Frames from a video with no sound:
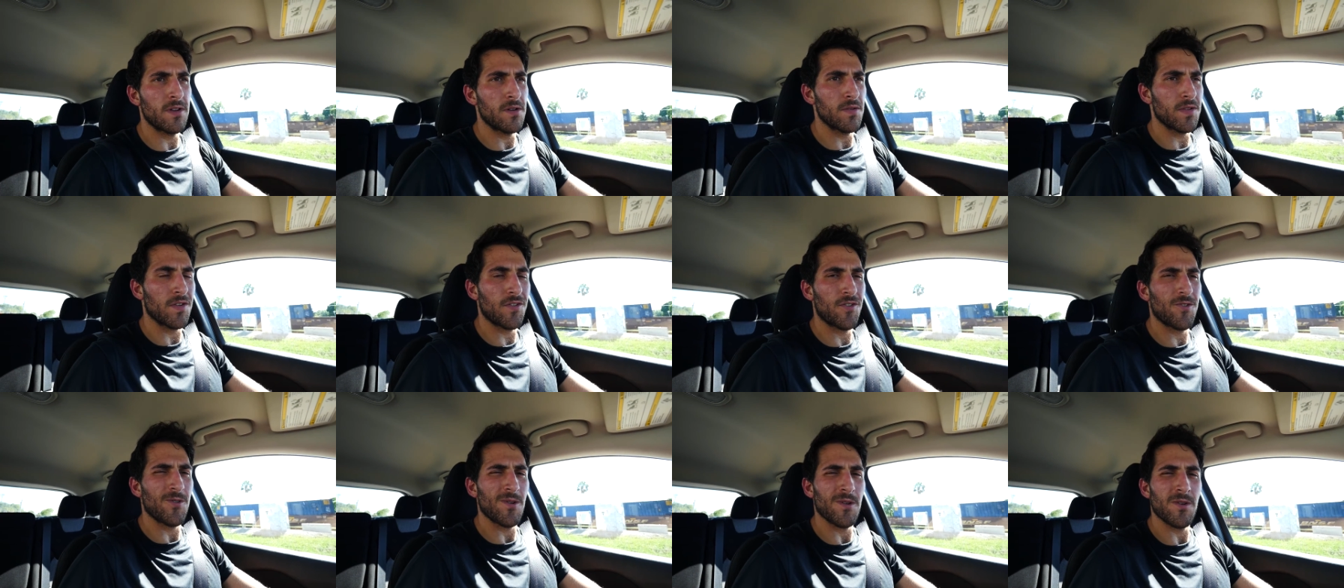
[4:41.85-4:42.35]
It was a
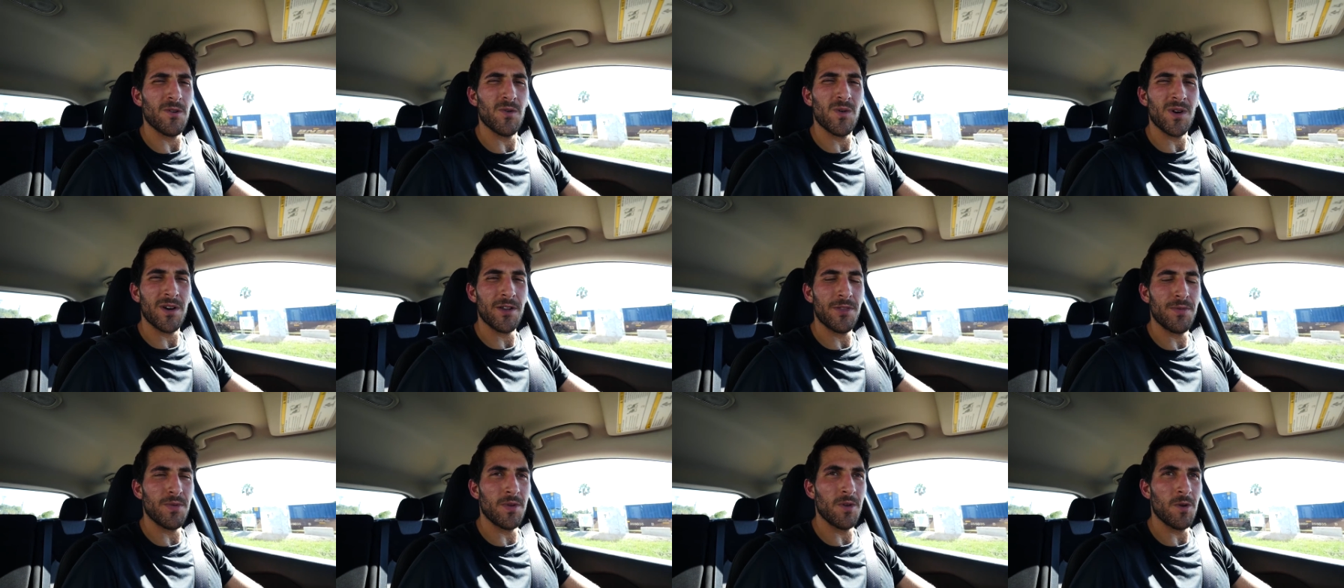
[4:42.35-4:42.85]
struggle to
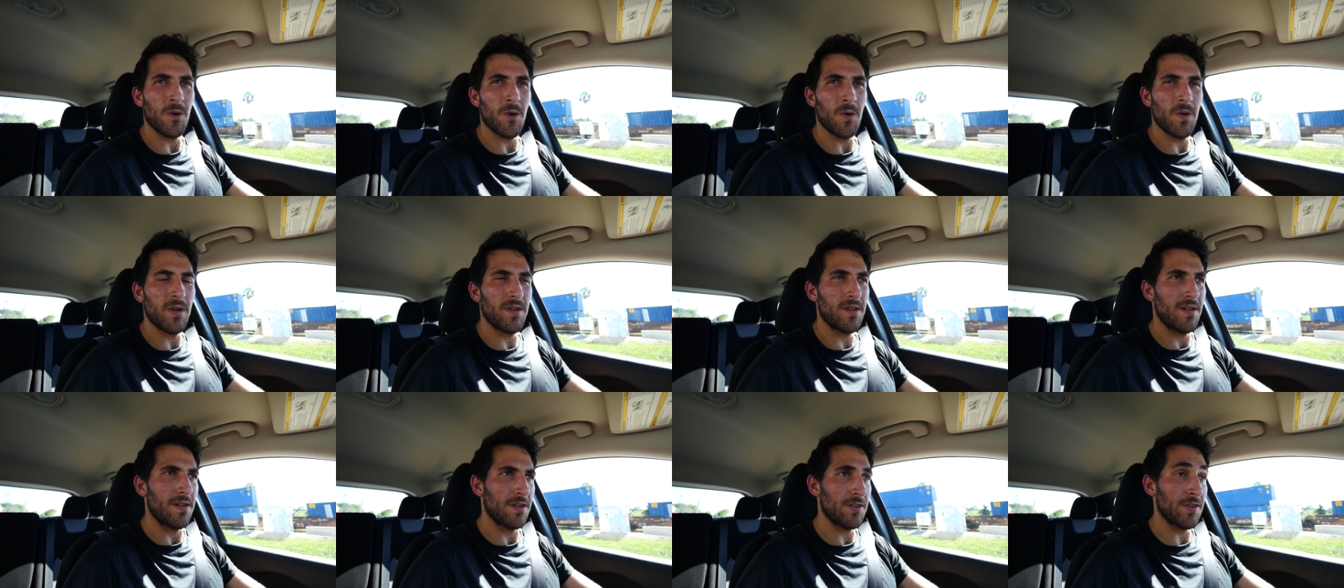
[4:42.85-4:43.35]
work through,
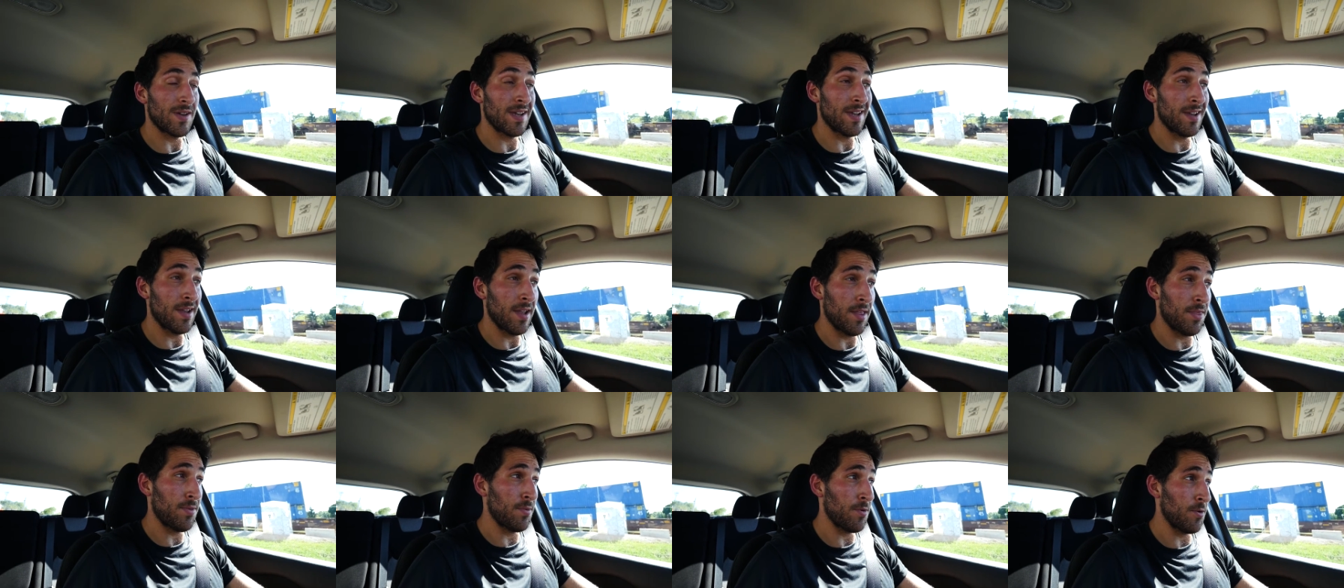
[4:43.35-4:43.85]
so I could
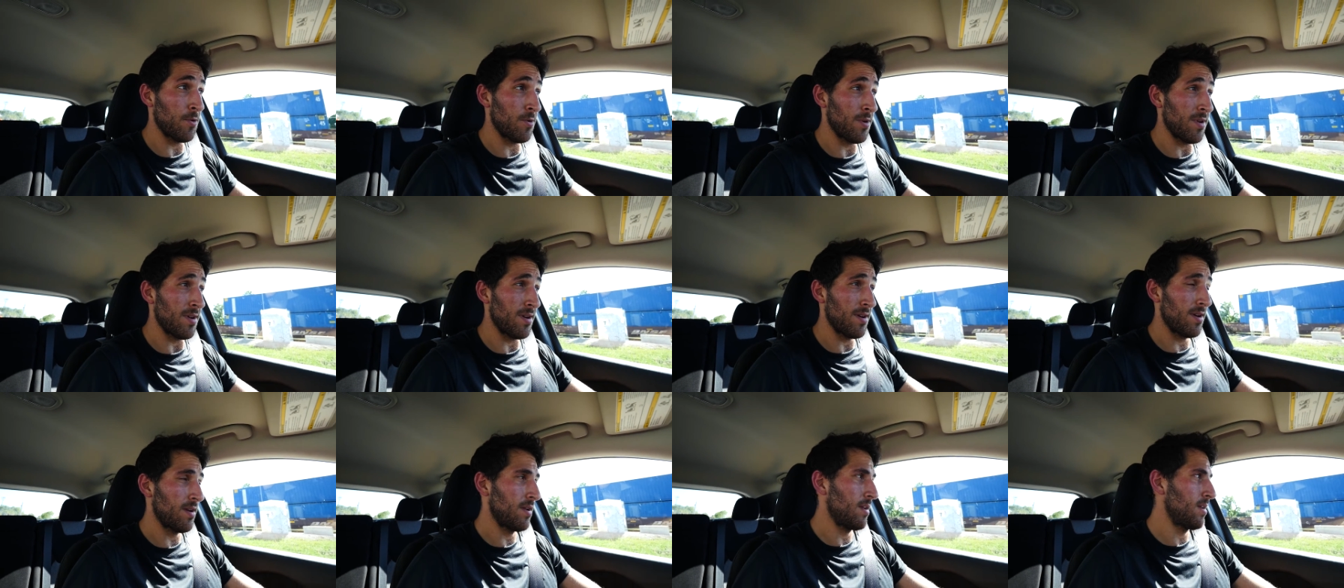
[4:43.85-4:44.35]
get through it,
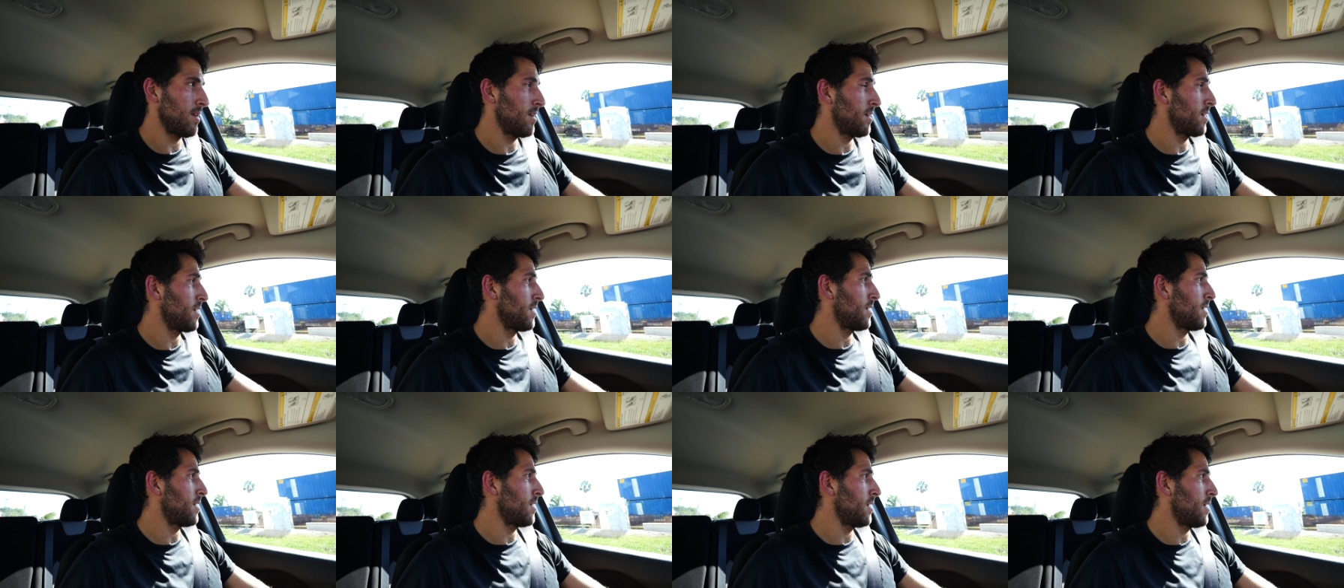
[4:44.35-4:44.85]

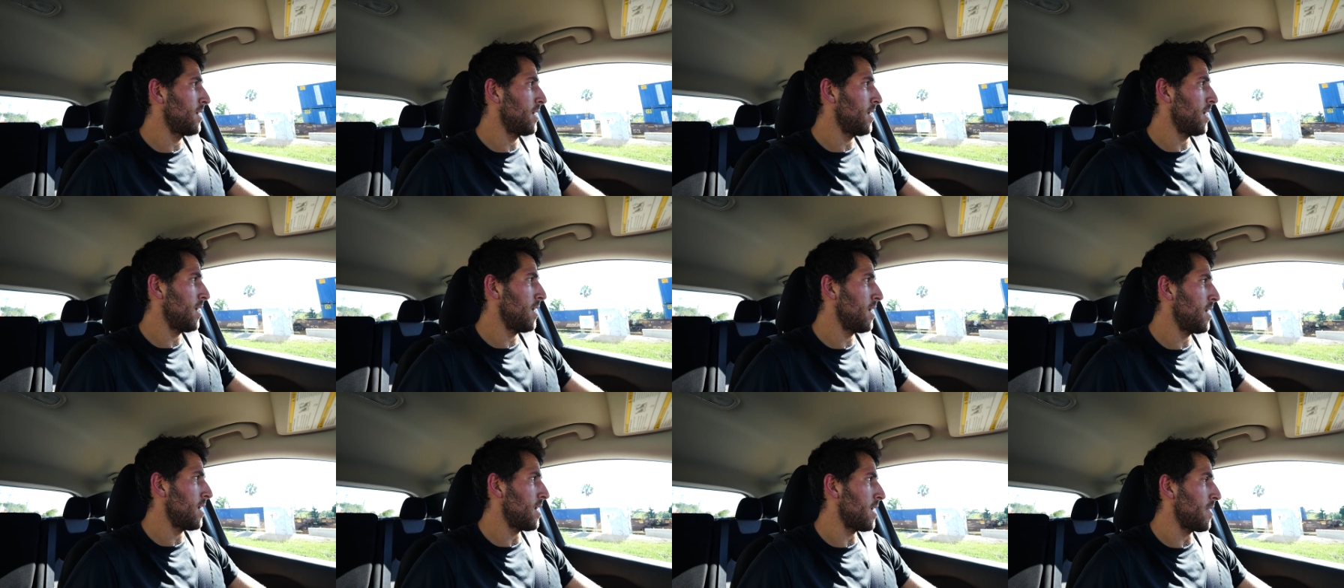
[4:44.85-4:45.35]

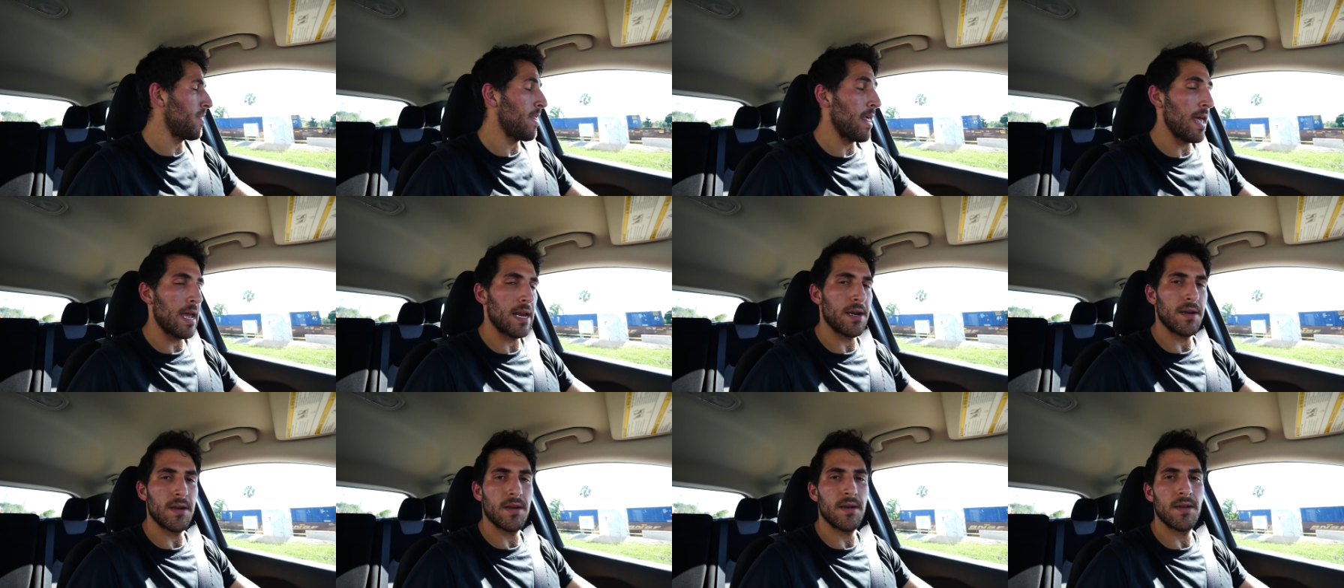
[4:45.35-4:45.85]
and
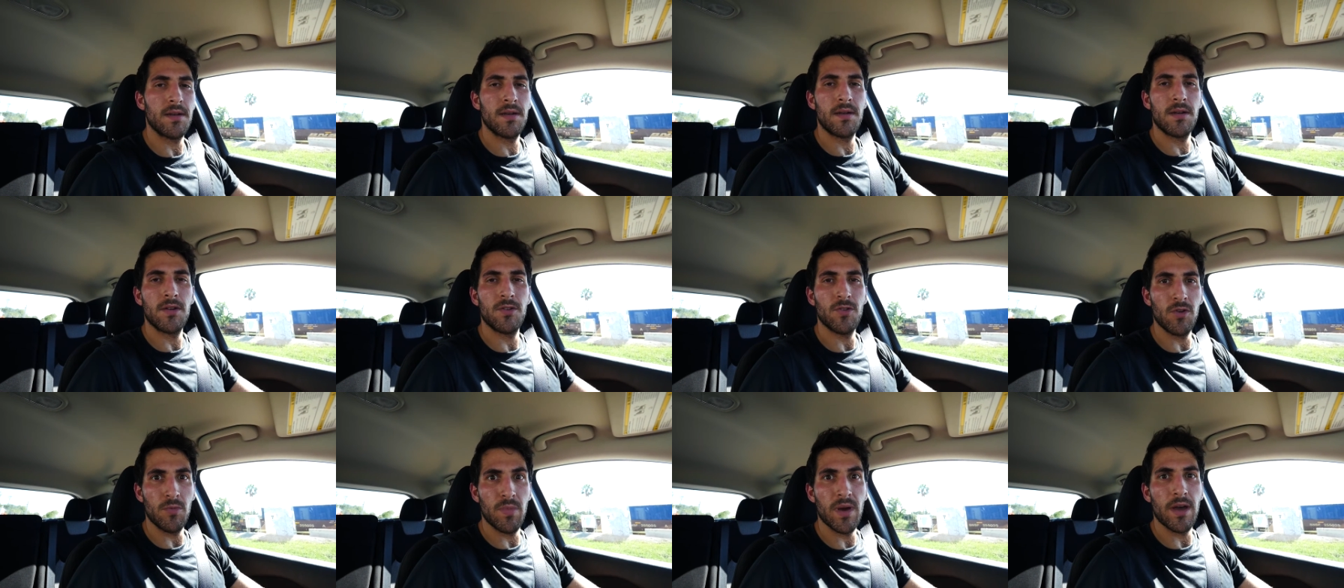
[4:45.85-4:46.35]
then
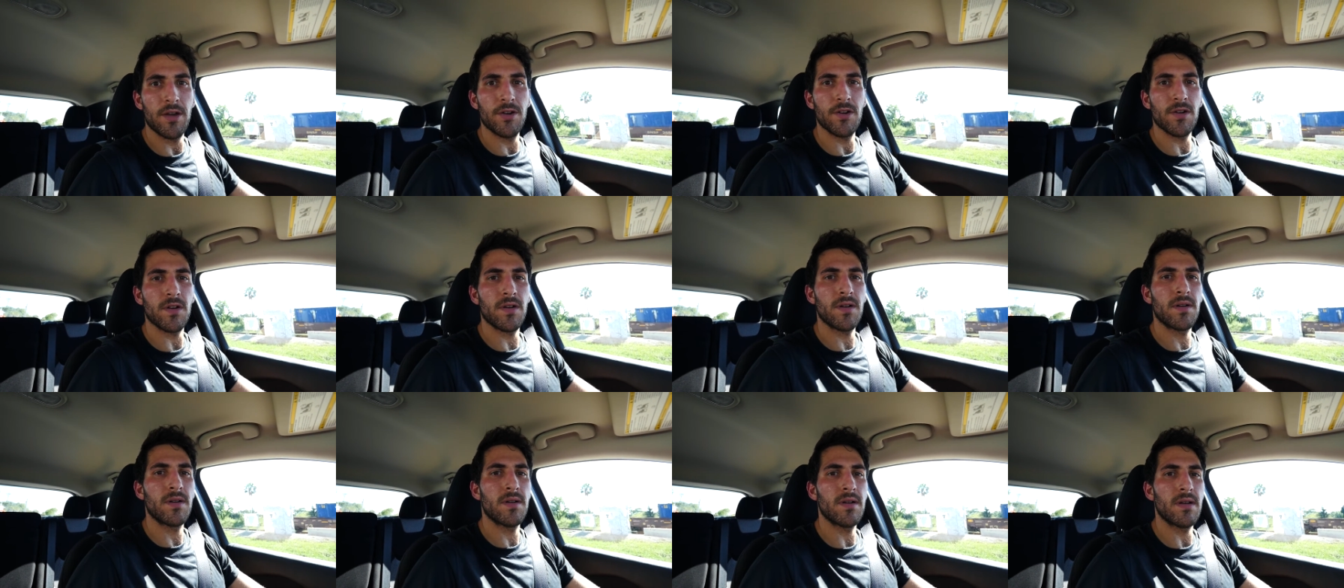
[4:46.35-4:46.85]
do
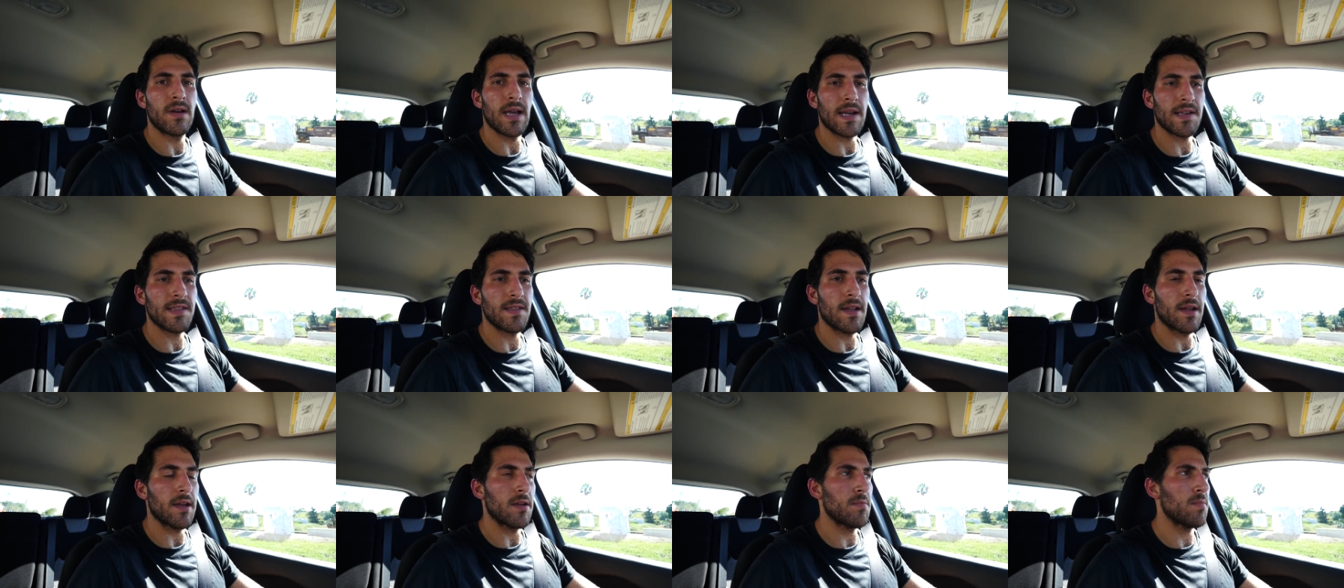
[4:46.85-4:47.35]
better next
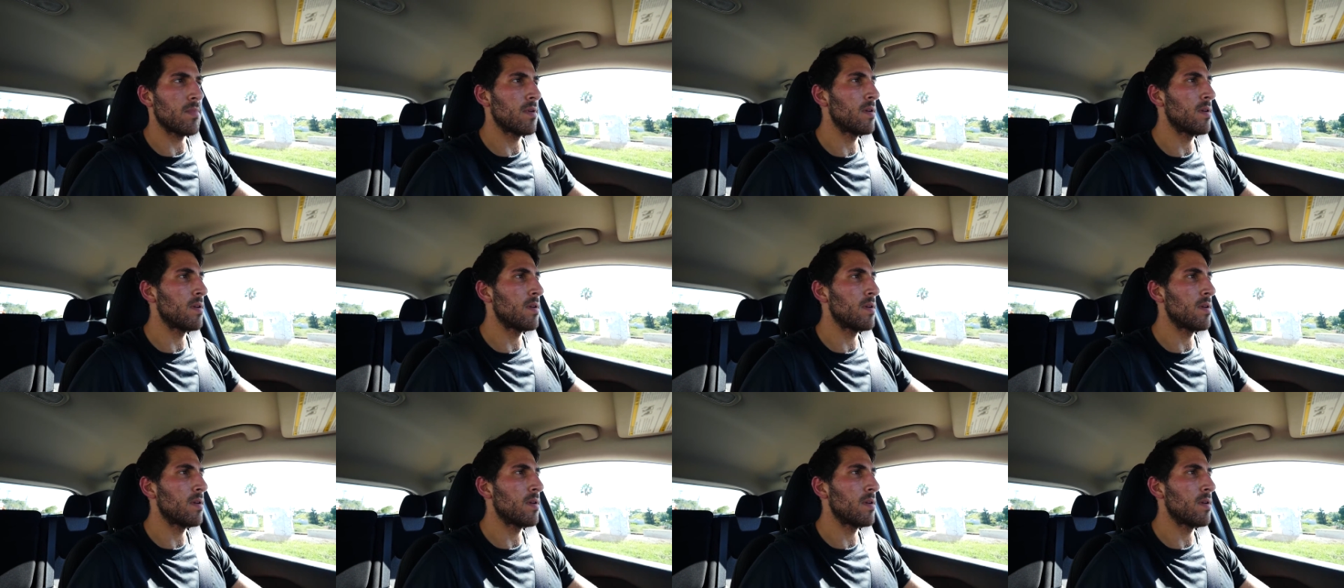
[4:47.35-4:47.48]
time.